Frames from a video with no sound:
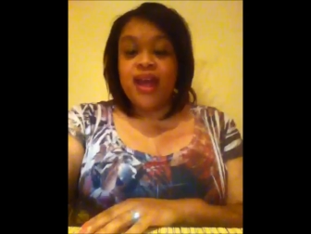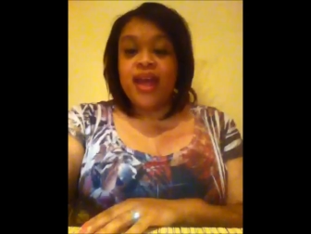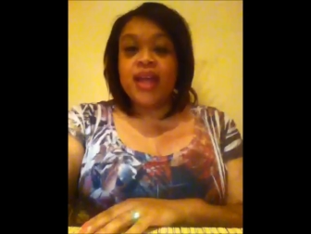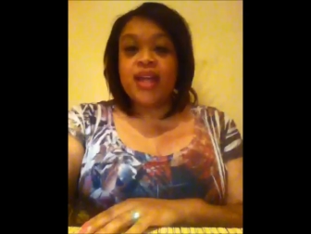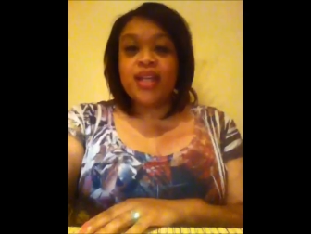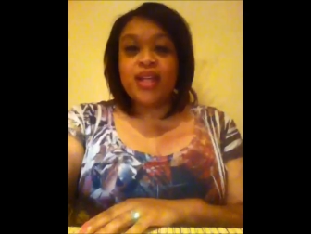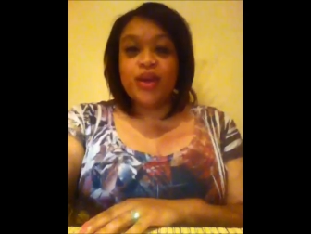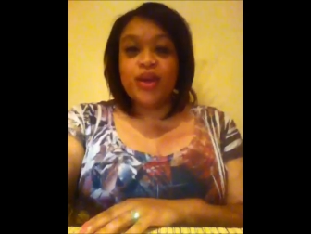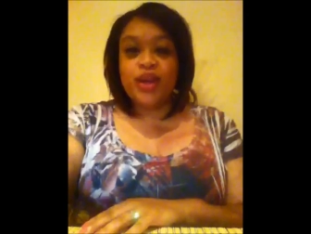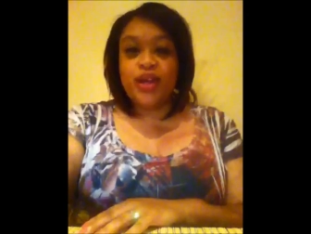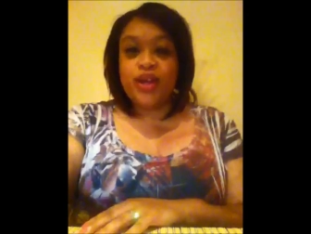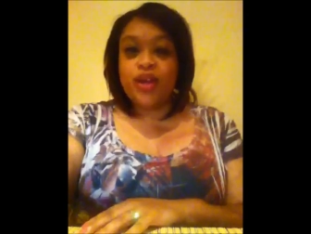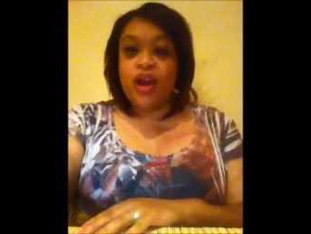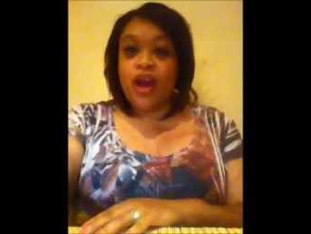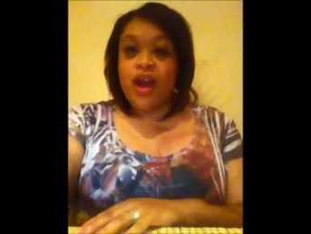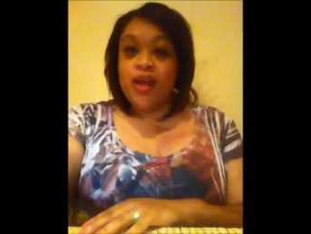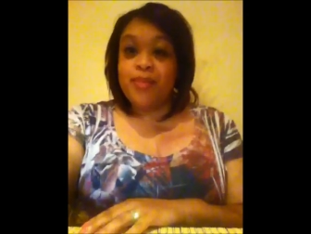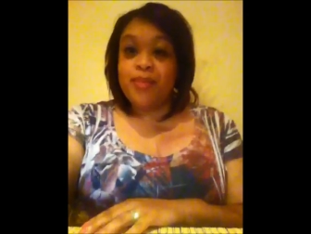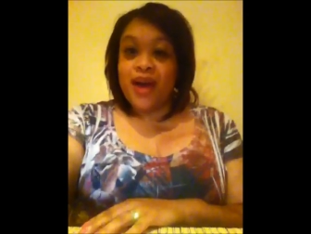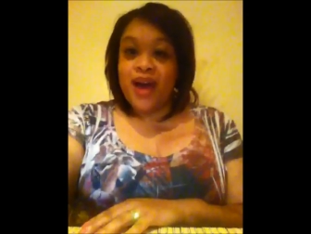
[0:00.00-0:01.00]
including your
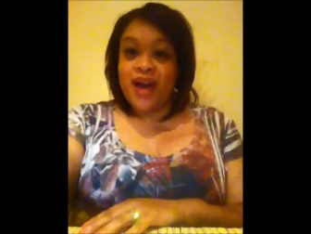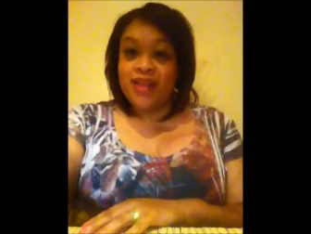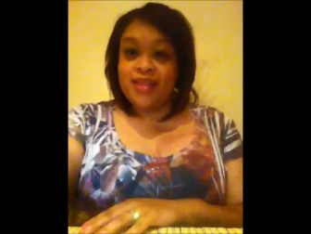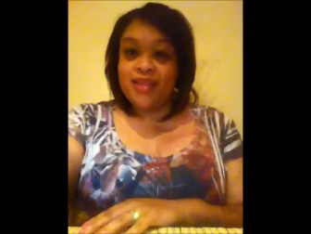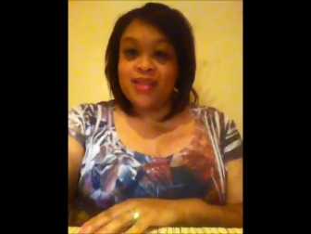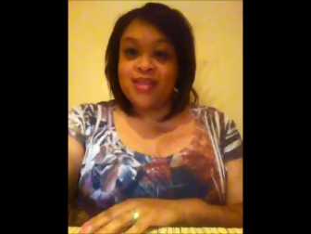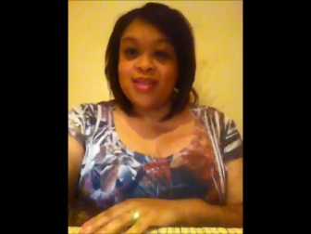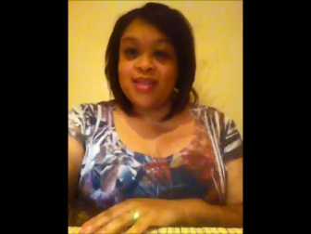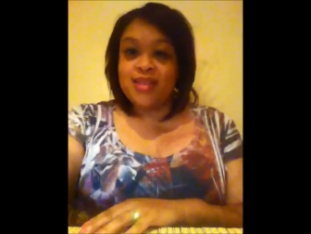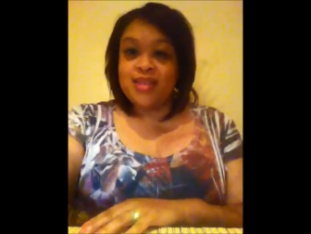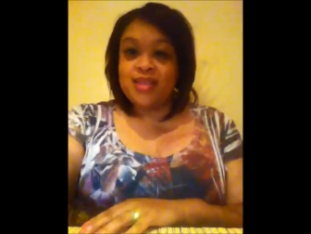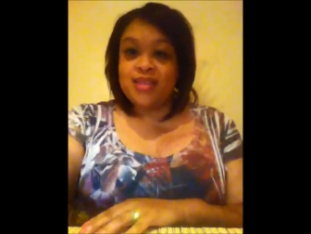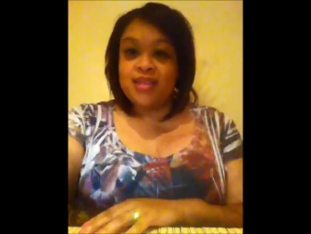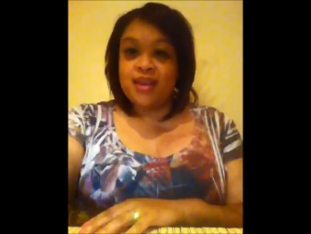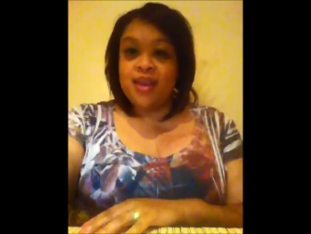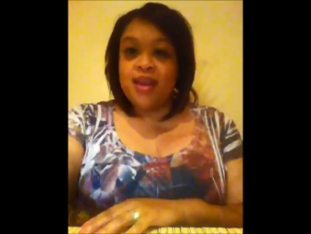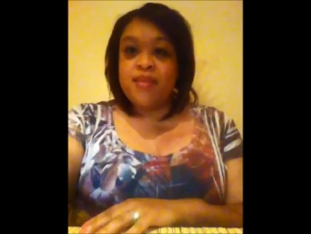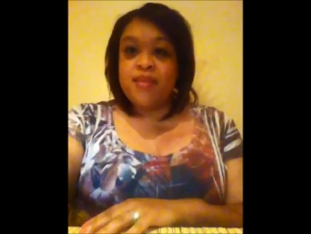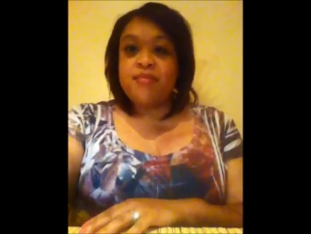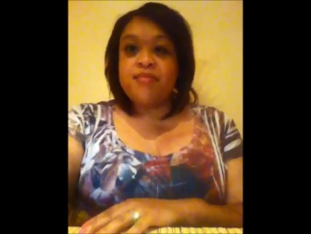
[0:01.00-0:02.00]
hypothesis,
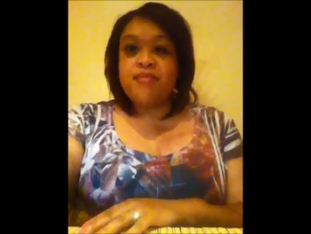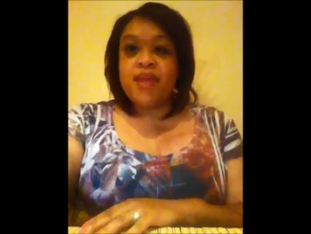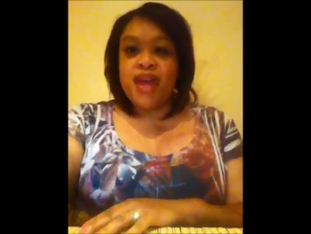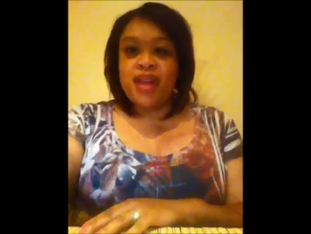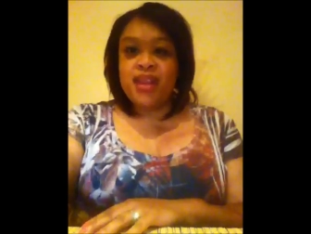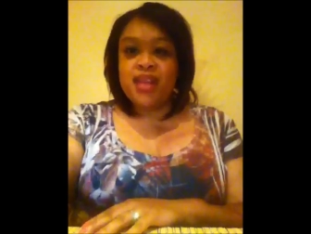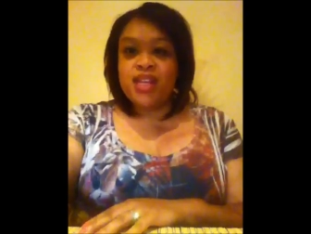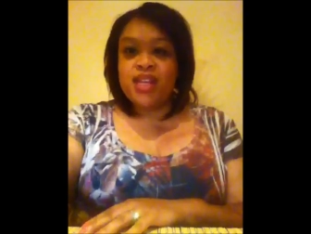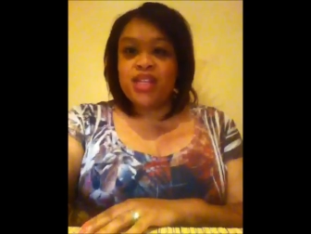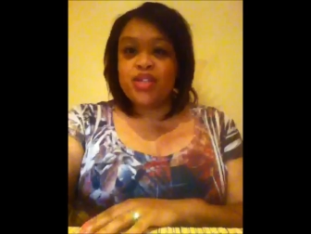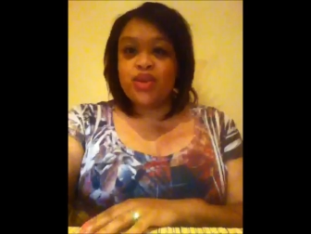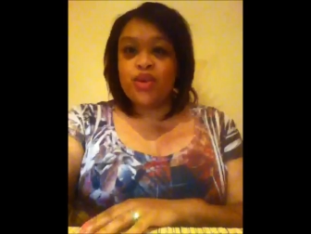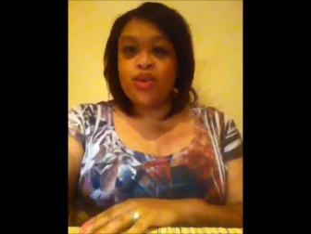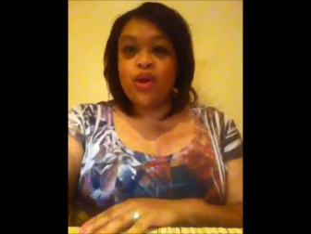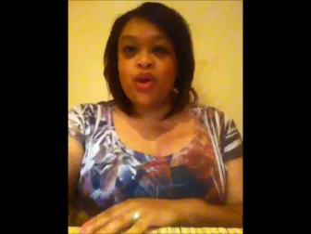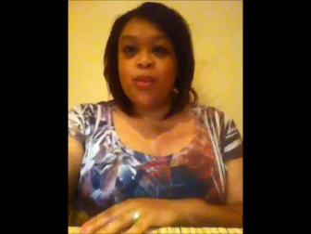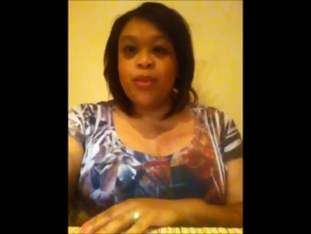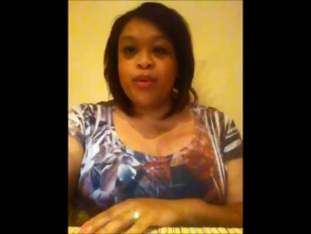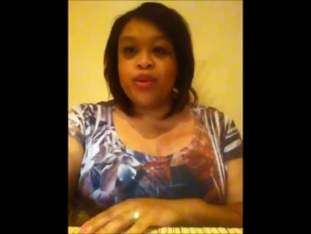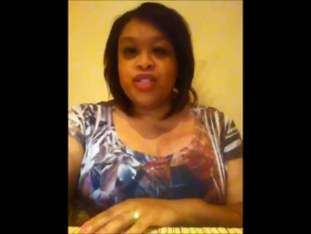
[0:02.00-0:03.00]
methods
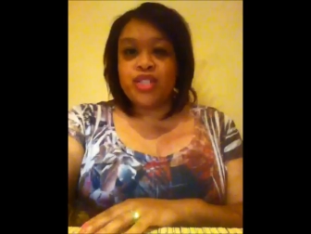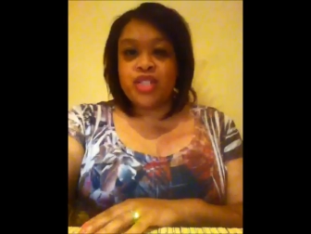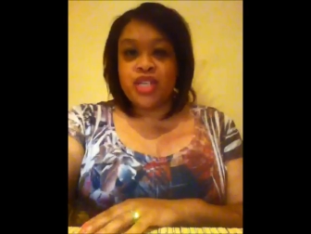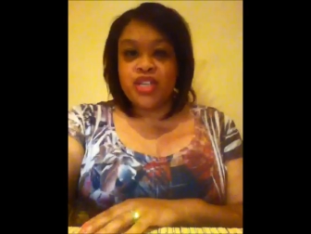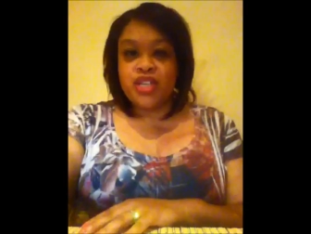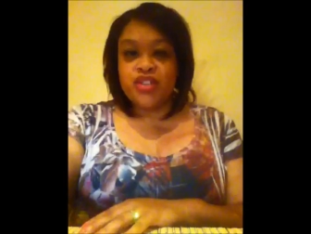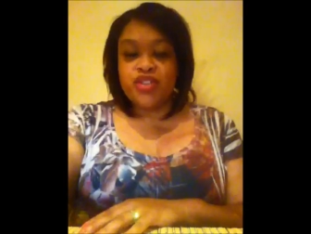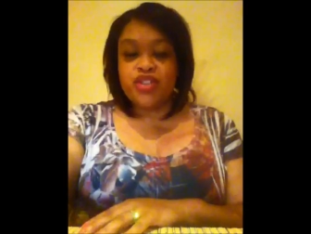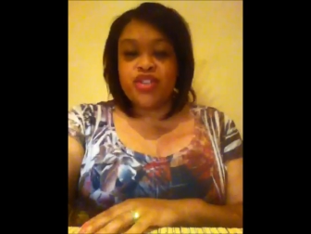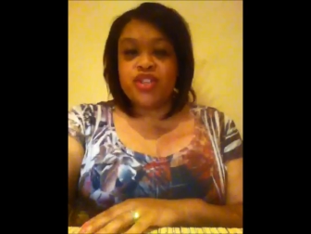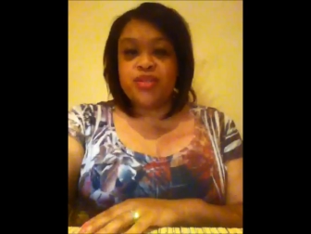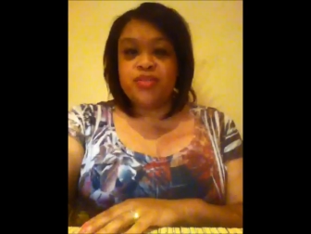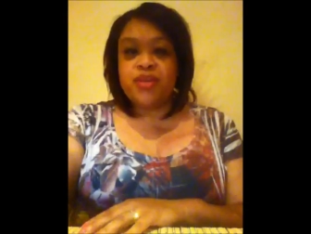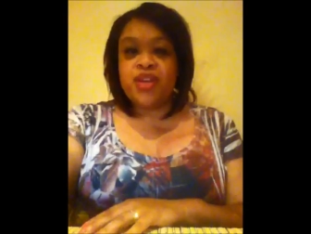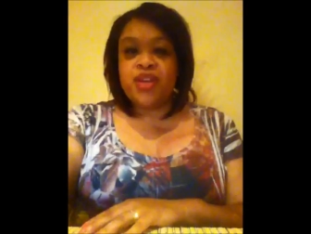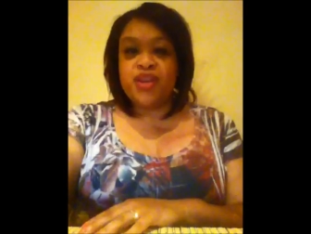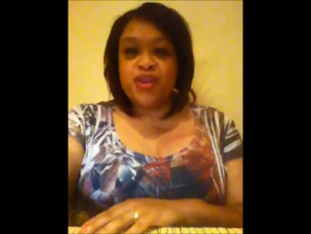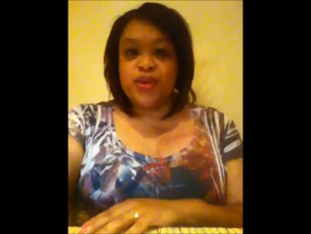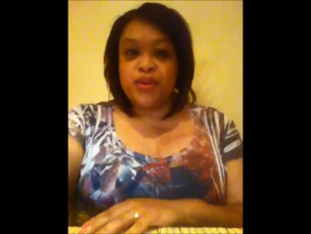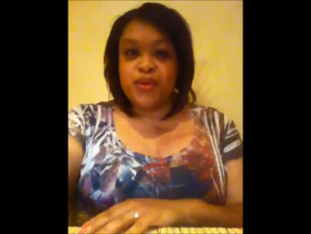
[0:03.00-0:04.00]
or procedures to be
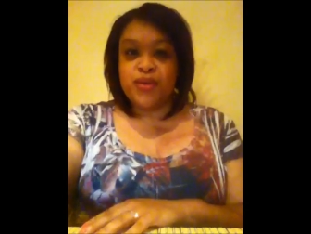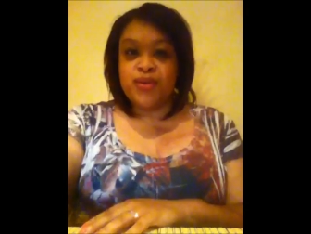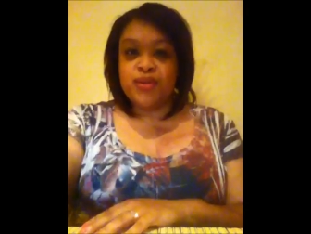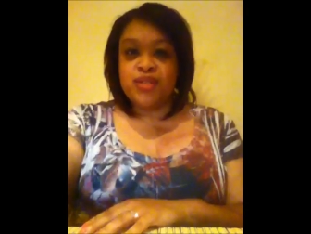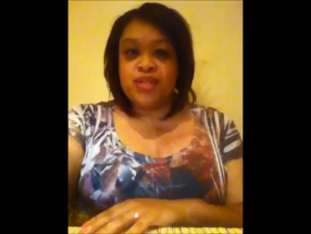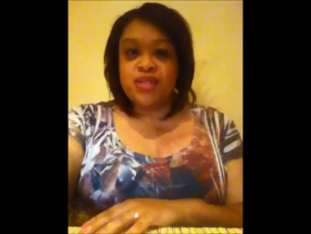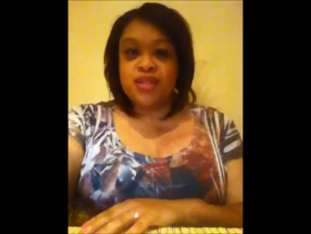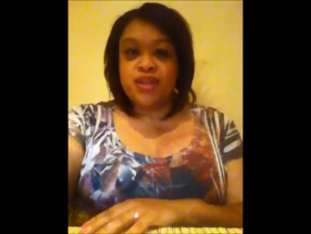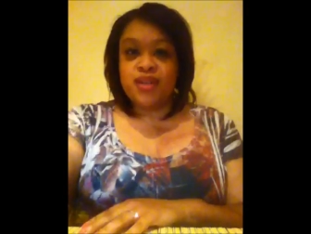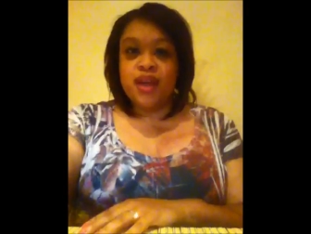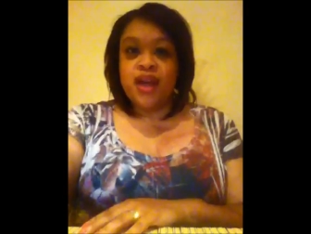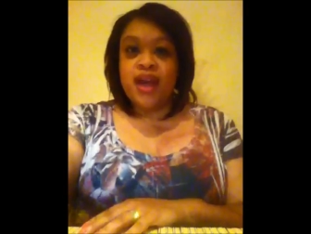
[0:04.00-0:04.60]
used,